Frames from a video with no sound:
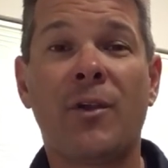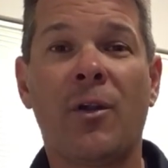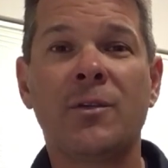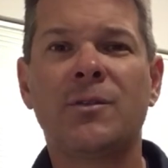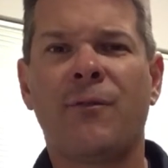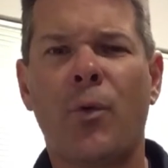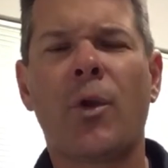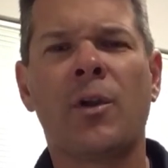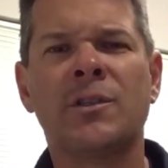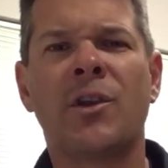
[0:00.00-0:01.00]

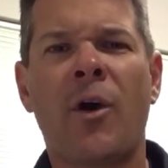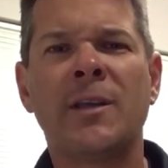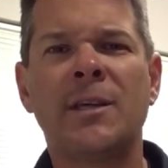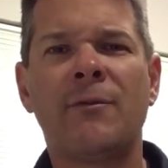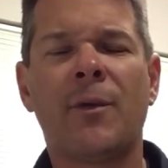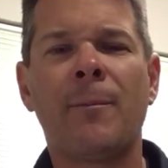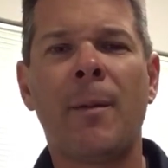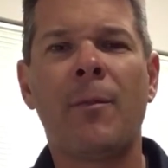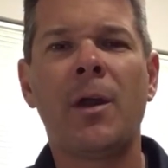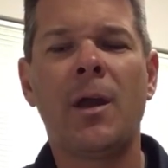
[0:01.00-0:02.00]
$4.90 from
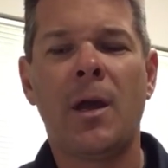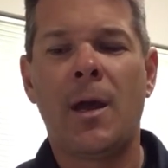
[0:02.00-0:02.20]
memory.